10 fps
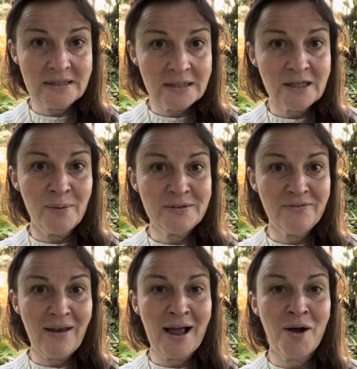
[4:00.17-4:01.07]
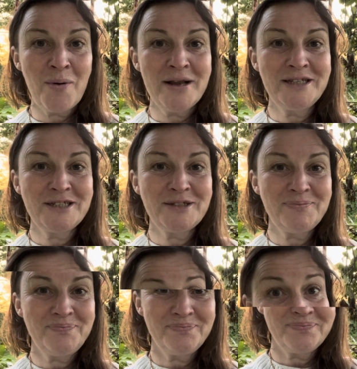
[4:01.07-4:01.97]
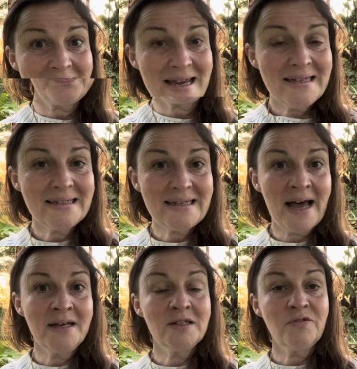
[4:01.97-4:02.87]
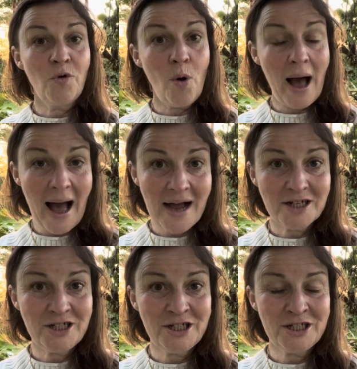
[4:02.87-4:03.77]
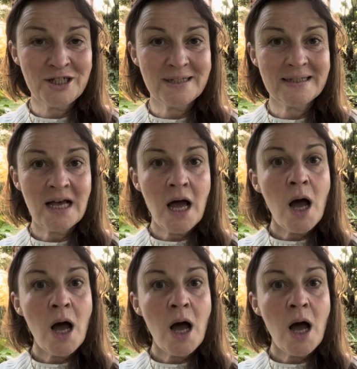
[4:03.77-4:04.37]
in terms of language. A stands for actions.